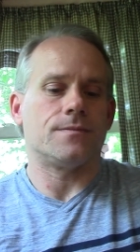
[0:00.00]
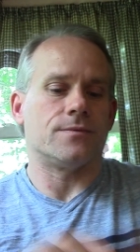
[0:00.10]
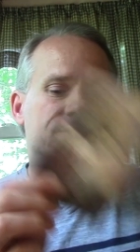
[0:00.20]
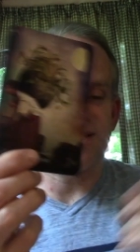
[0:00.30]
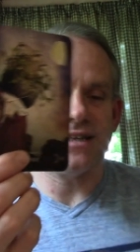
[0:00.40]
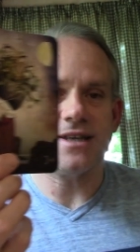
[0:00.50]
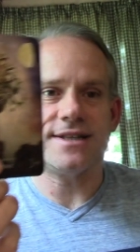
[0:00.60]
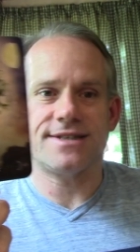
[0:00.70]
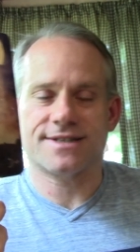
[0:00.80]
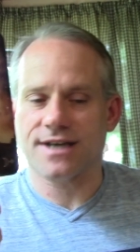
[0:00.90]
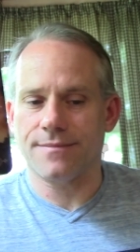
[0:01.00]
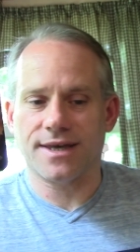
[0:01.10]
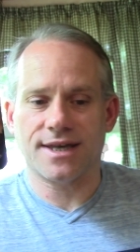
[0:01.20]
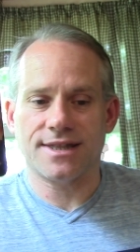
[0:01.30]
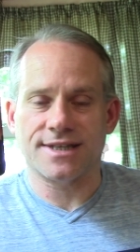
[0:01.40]
Resilience is
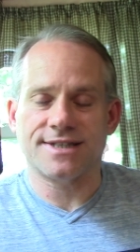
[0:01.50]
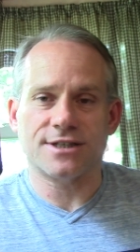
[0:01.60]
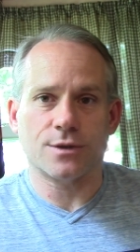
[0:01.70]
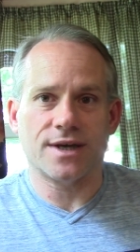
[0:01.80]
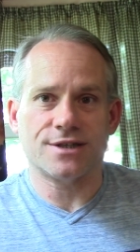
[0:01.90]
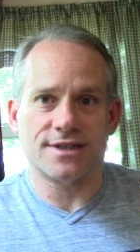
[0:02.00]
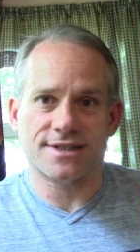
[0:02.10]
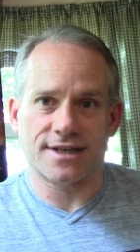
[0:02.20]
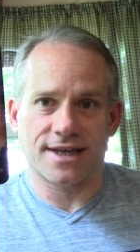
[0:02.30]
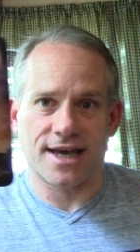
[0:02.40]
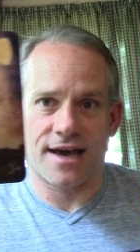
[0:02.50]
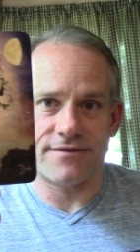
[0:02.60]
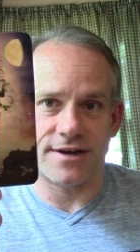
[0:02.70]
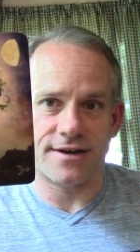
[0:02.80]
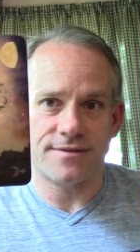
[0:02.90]
coming in. The situation is going to get
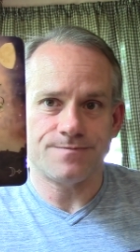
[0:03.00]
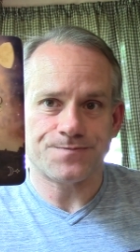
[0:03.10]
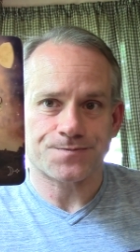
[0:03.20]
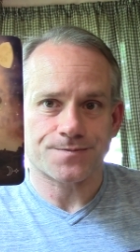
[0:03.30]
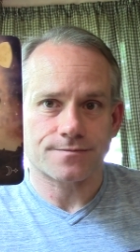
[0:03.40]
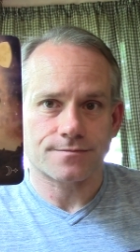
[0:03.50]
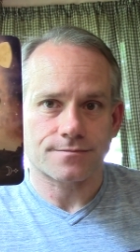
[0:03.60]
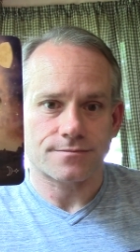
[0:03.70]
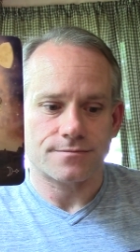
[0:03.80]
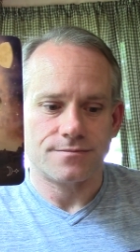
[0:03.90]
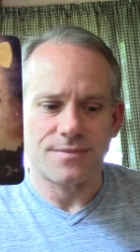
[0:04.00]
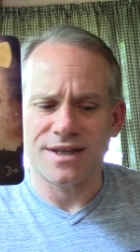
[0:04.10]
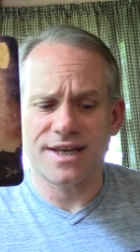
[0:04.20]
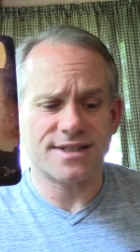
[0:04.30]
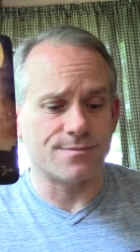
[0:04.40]
heavier
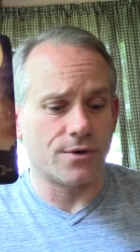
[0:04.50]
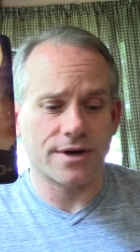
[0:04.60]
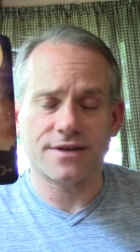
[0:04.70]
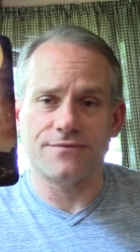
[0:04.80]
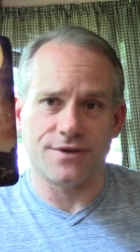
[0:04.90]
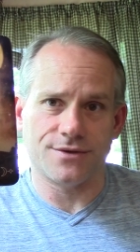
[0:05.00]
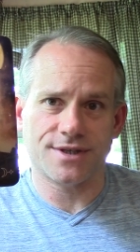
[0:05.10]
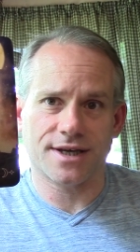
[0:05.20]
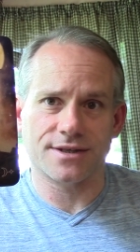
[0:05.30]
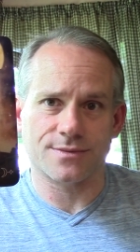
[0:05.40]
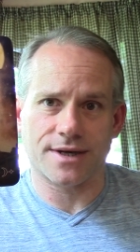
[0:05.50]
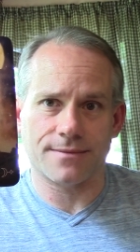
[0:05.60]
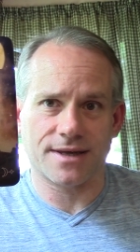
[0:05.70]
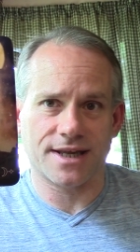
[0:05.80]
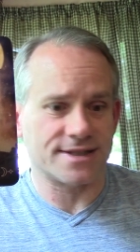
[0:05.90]
it gets more confusing is what
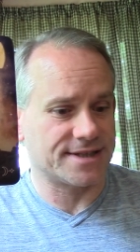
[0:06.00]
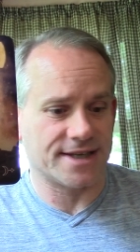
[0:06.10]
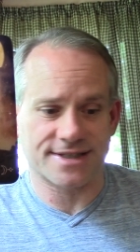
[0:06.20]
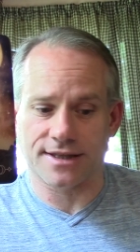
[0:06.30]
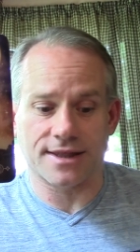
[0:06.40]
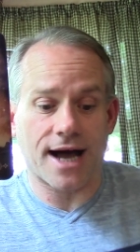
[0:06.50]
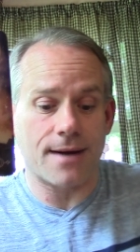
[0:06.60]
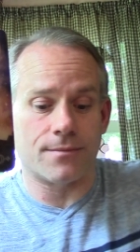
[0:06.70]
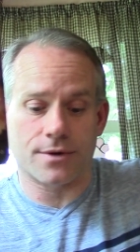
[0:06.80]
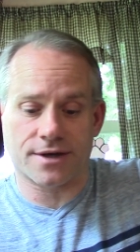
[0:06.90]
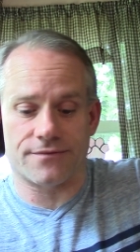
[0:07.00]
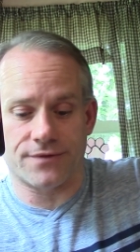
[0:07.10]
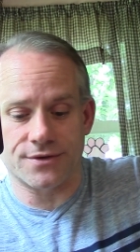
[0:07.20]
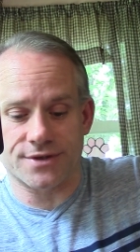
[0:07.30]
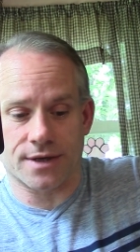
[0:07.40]
I'm getting. It gets a lot more
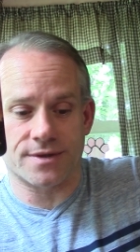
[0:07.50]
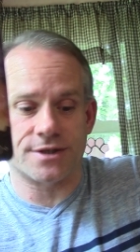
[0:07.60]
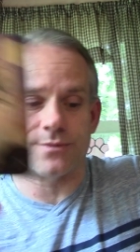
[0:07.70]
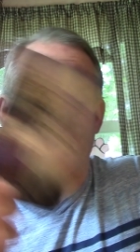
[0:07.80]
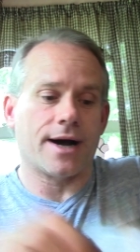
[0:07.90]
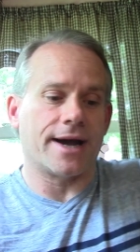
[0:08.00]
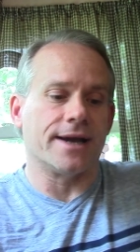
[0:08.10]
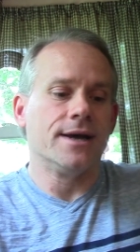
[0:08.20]
confusing, which is why